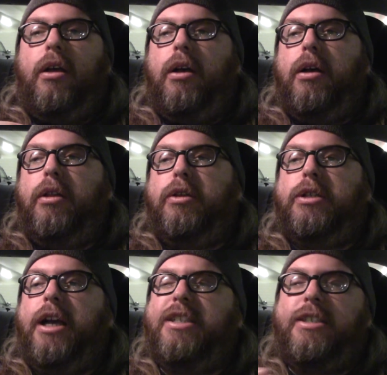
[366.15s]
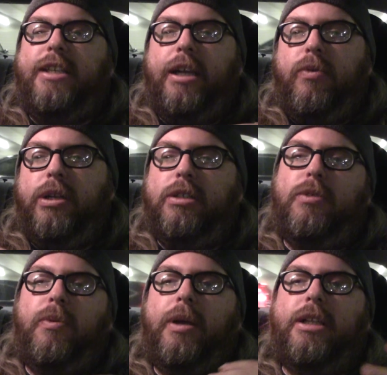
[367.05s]
Uh, there's a nice
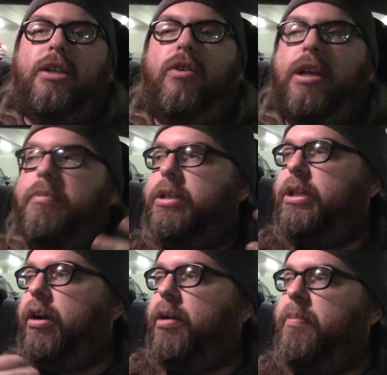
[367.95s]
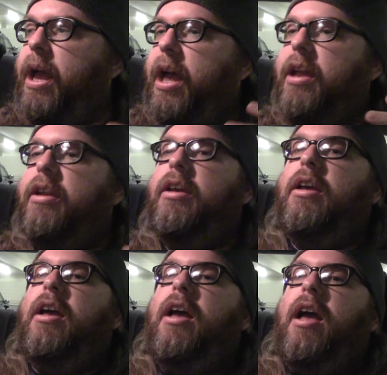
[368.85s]
sequence when we get to know him as a younger man,
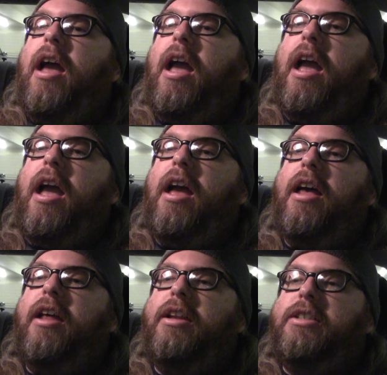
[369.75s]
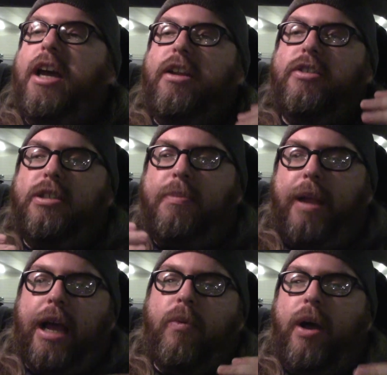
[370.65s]
and it's kind of using some
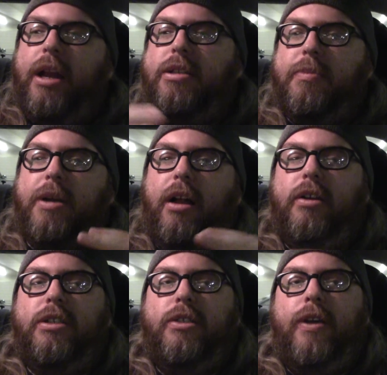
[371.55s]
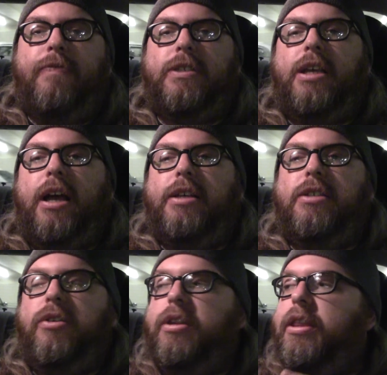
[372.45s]
black and white and some colors to emphasize
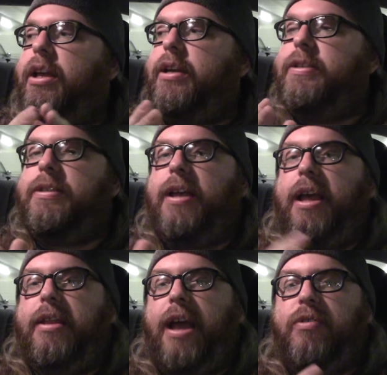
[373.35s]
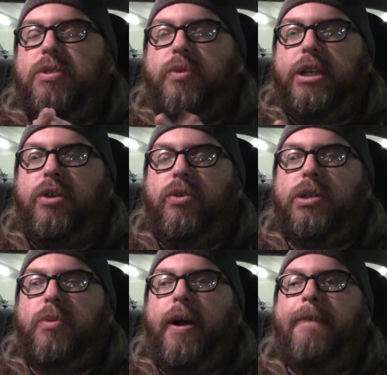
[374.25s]
certain things, and that was really cool
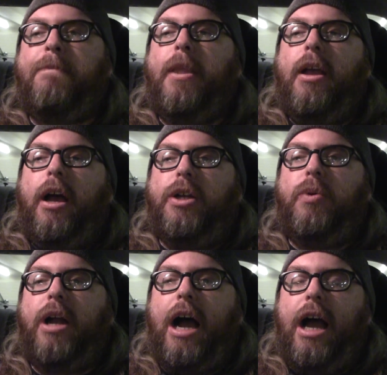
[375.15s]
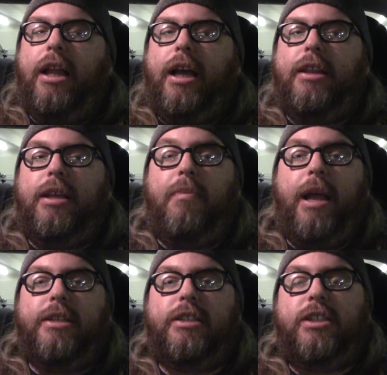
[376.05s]
as well. I do want to highlight the
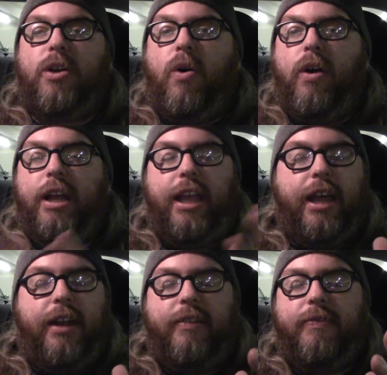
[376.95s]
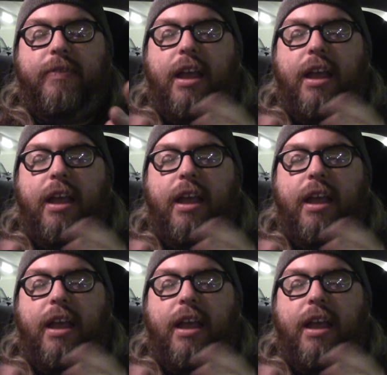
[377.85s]
amazing score again.